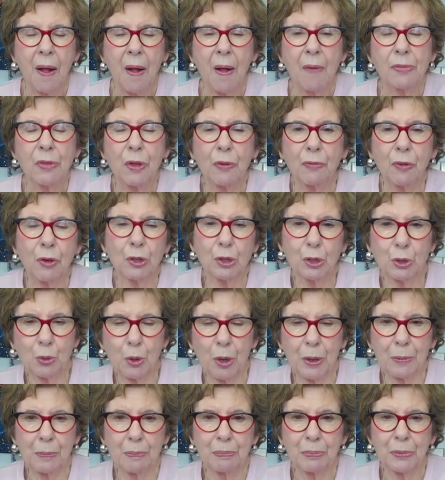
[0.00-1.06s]
The first
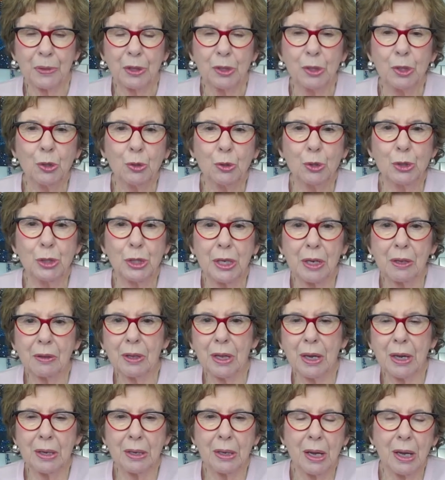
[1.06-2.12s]
one,
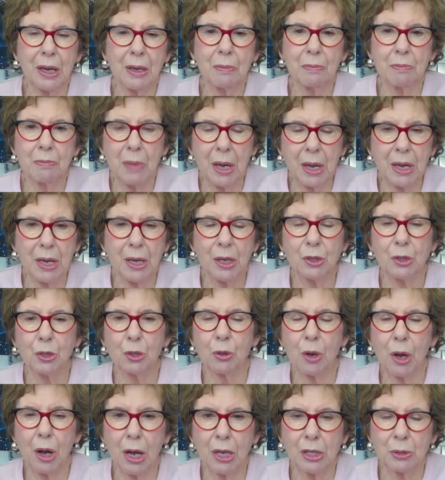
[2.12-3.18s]
UCLA, a major
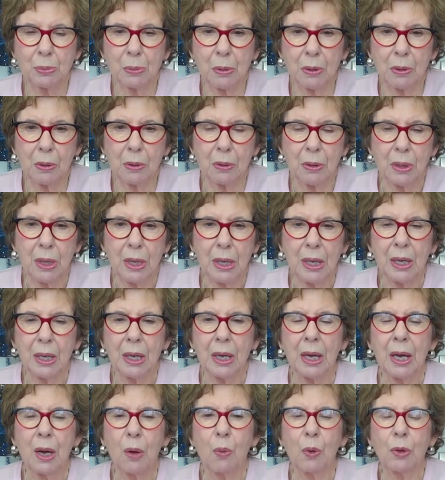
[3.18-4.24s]
hospital
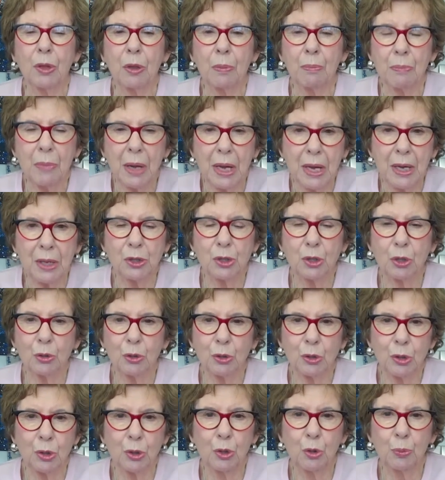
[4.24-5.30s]
with a major
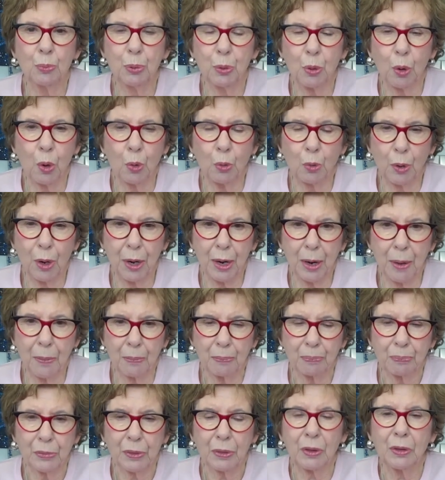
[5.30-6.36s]
new program
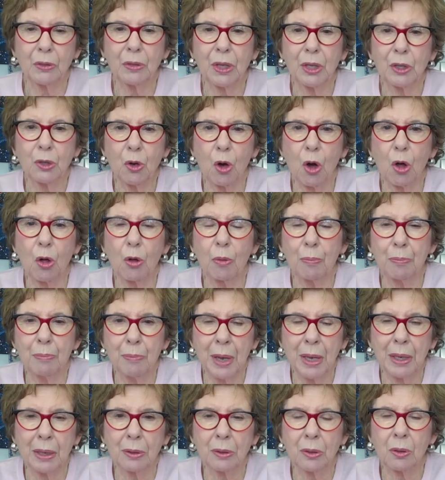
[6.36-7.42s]
that they call
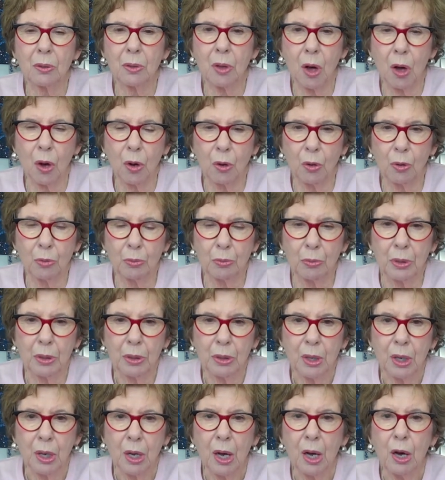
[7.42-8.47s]
Medical Home
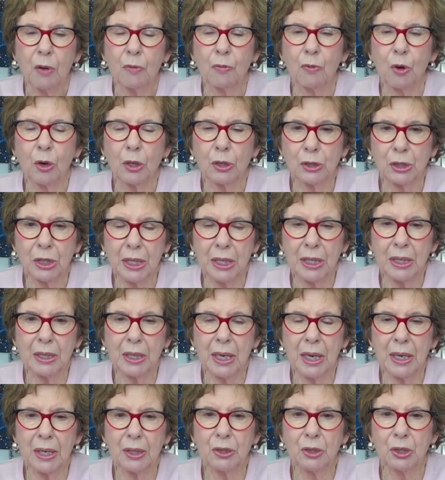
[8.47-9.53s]
for
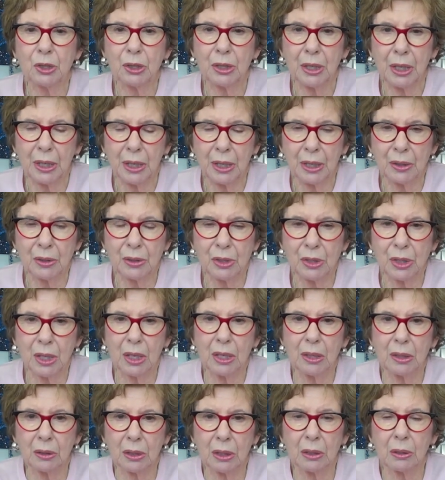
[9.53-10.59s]
teenage kids
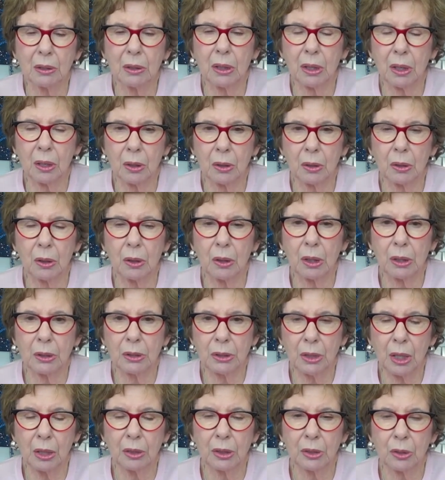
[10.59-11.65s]
and a little
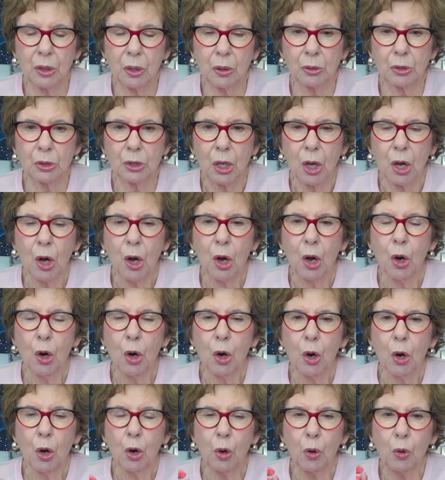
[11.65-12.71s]
young adults
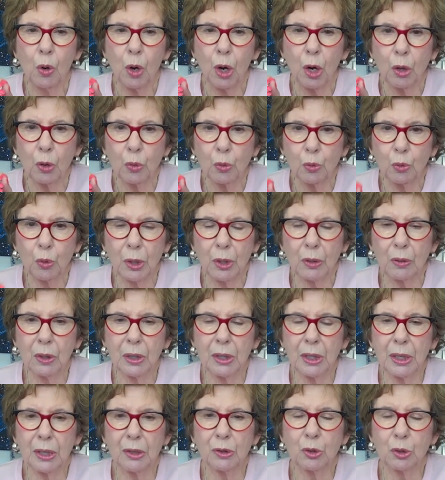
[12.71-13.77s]
who are
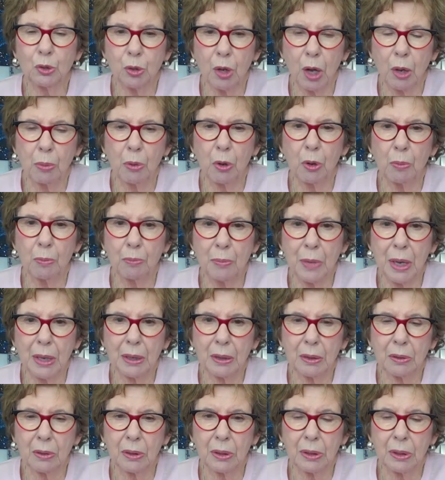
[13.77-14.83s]
really in trouble
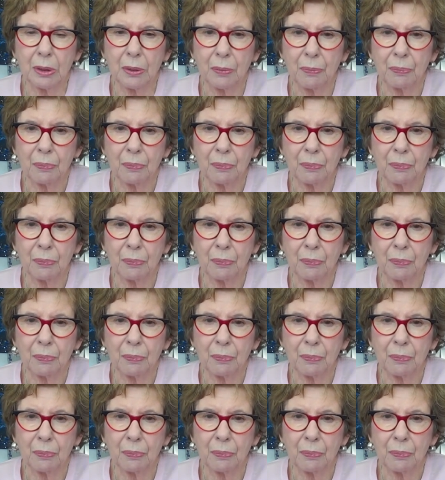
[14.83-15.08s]
medically